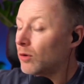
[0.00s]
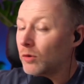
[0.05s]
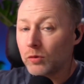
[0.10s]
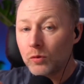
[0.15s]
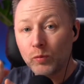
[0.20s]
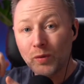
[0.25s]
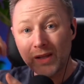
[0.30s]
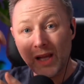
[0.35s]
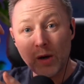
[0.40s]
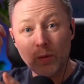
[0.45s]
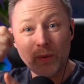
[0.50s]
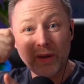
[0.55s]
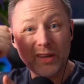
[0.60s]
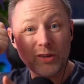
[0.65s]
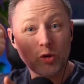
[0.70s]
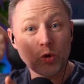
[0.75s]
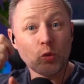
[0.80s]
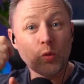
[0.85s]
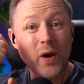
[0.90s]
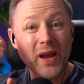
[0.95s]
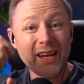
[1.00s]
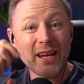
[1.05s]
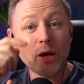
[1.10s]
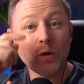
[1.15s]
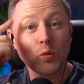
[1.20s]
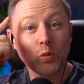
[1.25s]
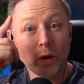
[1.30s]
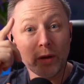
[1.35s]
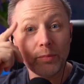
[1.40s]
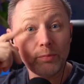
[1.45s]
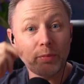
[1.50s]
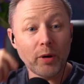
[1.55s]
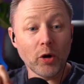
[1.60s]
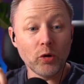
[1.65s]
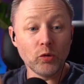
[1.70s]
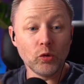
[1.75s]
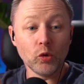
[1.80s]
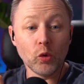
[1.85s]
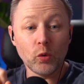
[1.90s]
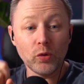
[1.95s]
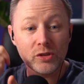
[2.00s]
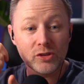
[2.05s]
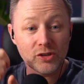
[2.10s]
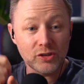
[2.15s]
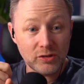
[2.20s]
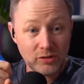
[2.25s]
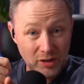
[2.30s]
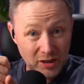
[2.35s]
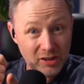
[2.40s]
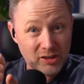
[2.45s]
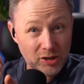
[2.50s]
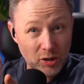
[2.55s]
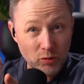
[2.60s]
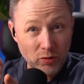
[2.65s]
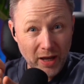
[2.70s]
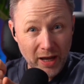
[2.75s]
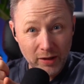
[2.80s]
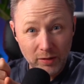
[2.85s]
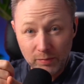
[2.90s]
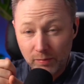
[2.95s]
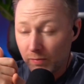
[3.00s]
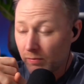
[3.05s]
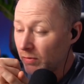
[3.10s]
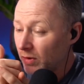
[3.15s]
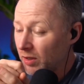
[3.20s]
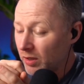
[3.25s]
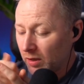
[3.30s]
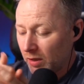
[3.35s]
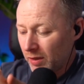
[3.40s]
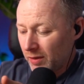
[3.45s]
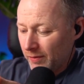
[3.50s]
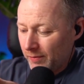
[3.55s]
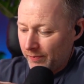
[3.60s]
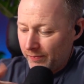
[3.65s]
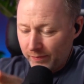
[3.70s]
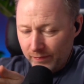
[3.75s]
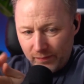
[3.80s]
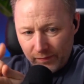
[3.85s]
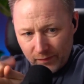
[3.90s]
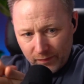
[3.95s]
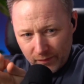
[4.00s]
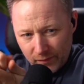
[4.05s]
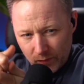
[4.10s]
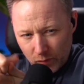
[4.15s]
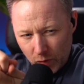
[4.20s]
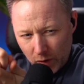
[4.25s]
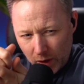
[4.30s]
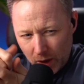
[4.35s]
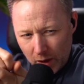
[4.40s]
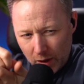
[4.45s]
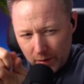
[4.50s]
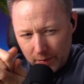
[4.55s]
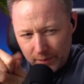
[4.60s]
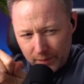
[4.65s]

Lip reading: But that way, £21 notes. You can still get them. Well, that.